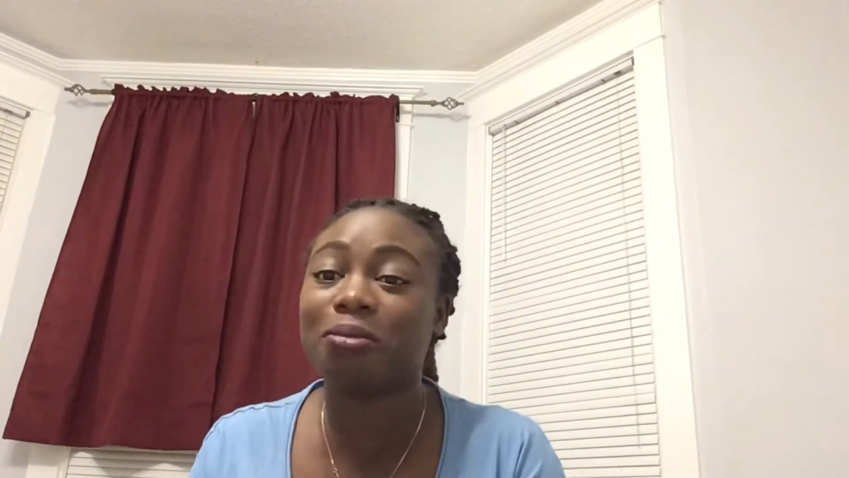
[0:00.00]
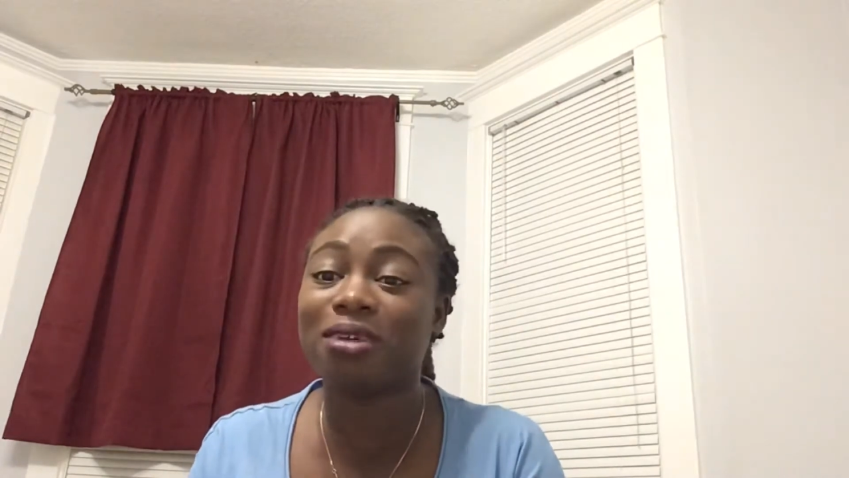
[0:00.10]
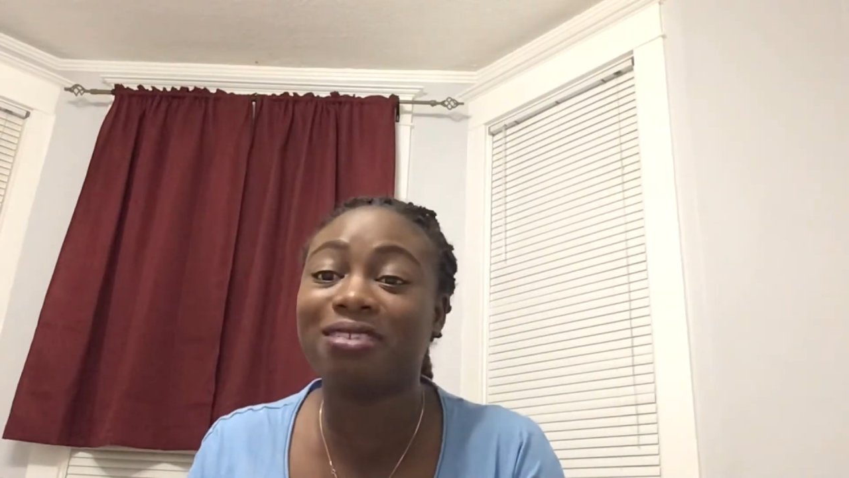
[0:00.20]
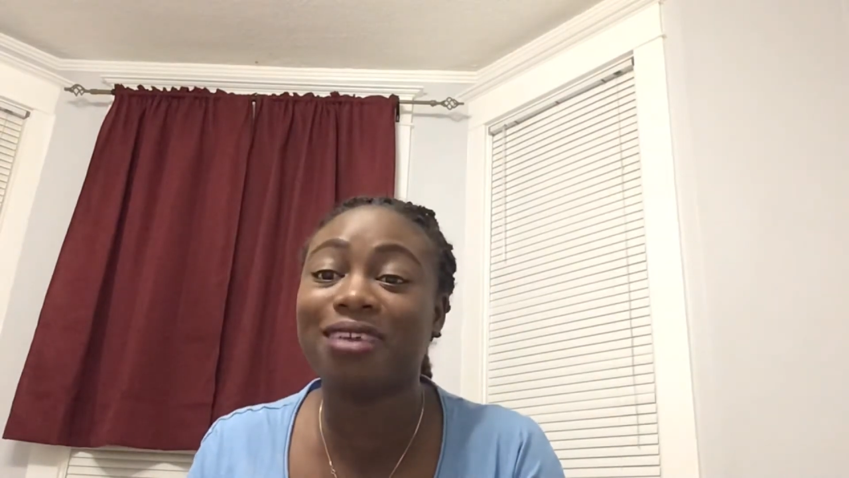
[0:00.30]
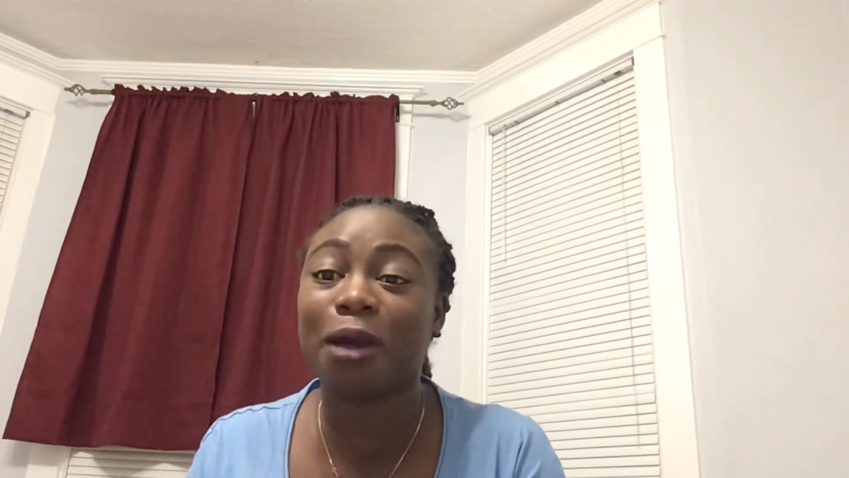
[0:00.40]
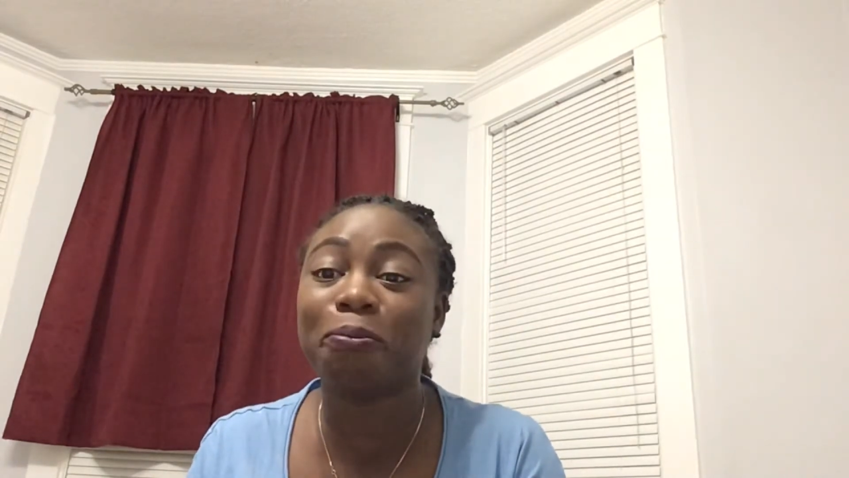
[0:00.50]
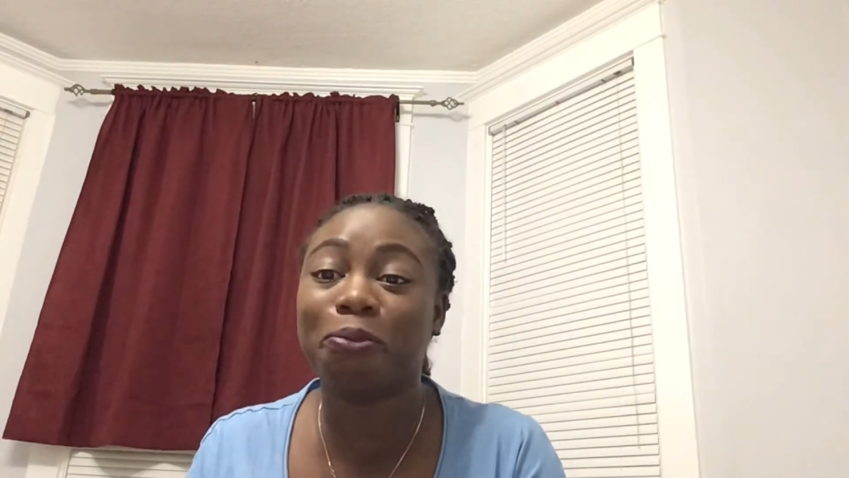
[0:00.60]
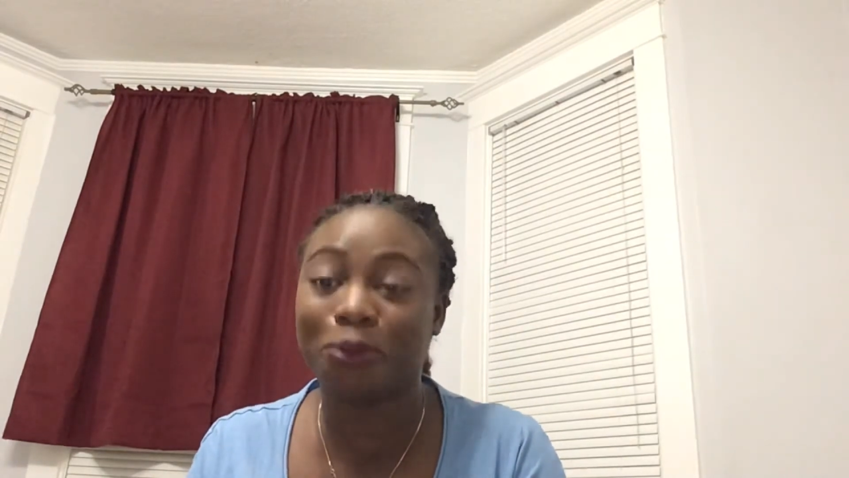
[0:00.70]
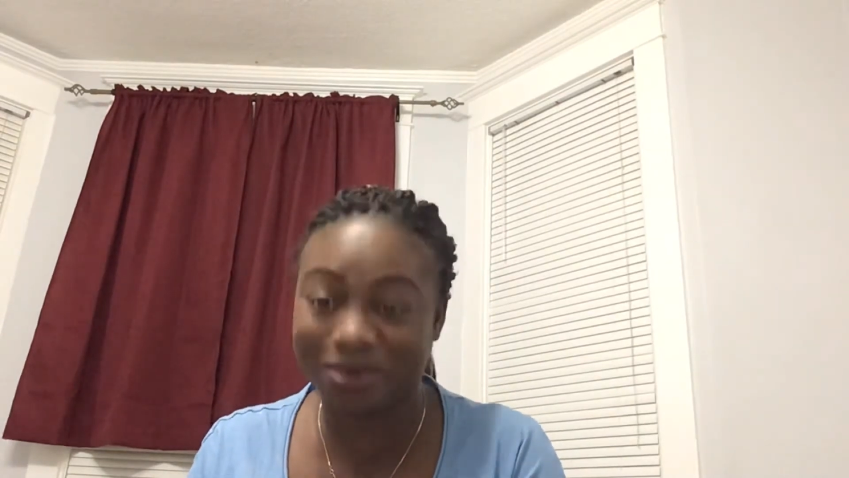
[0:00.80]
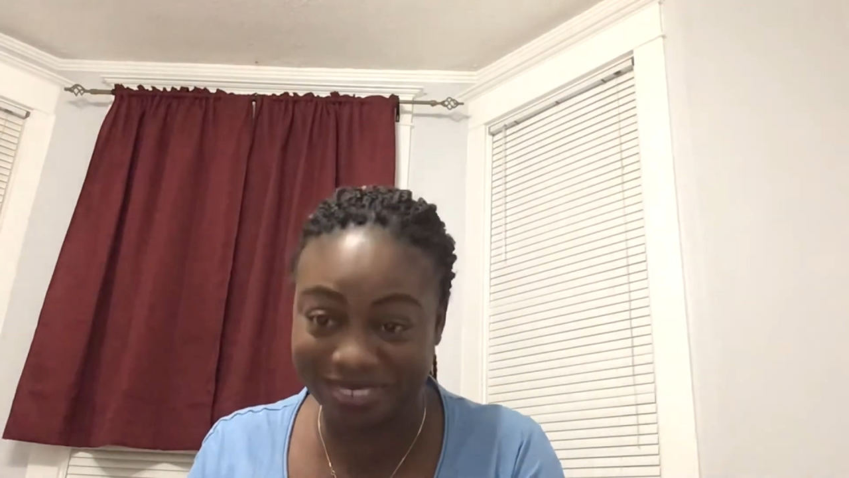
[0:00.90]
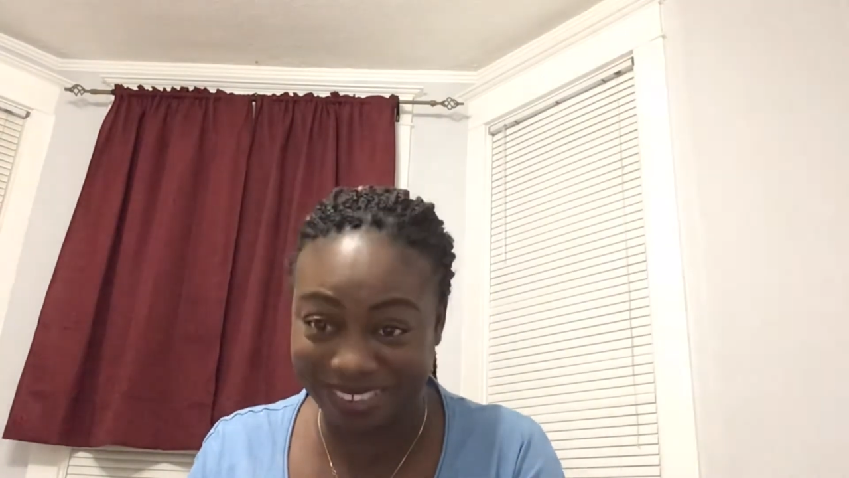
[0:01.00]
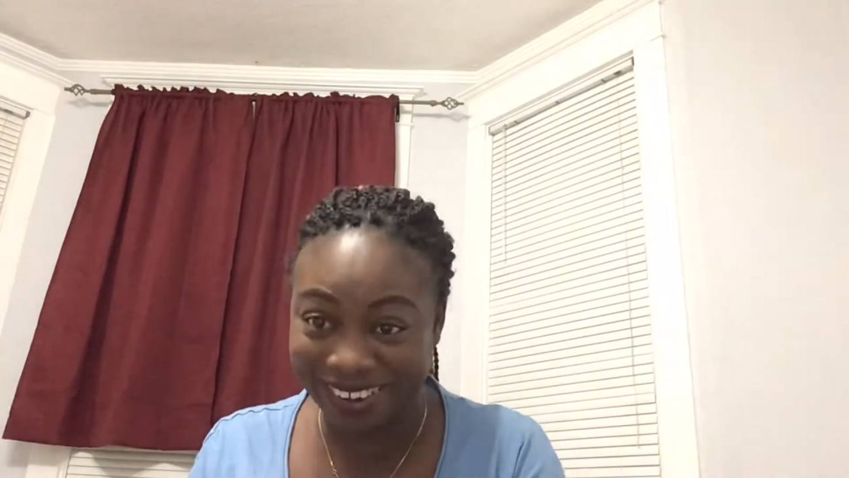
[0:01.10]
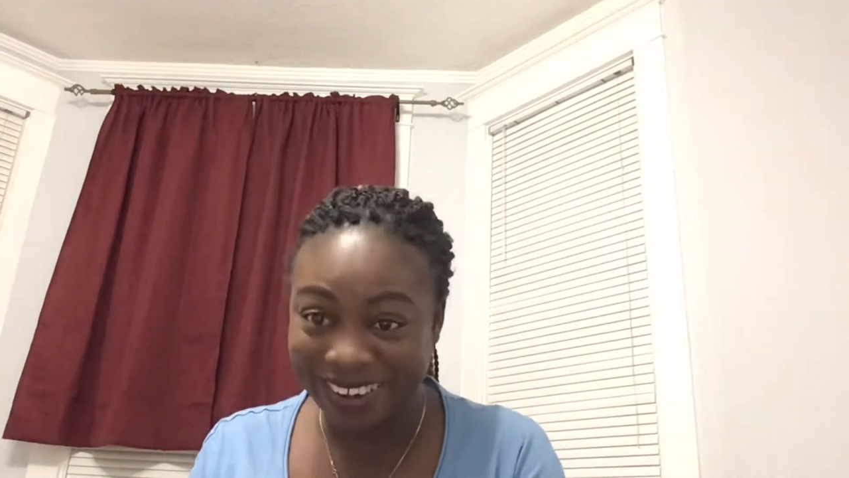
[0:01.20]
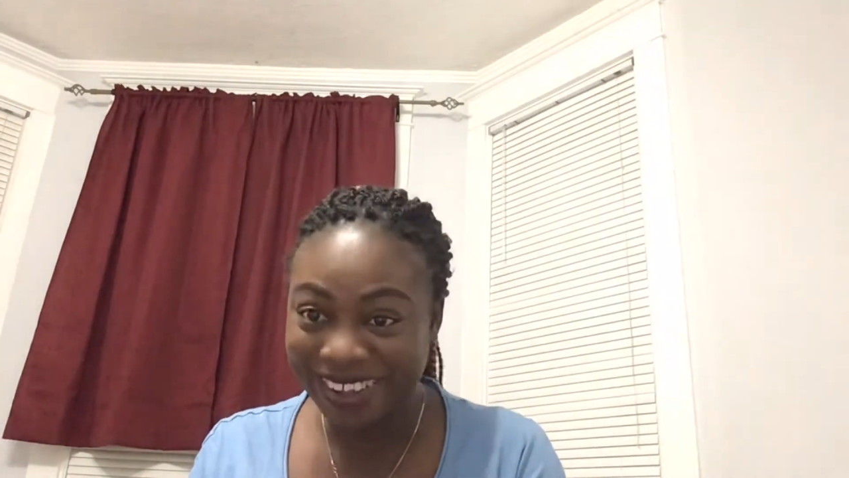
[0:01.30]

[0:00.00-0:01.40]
media buzzing,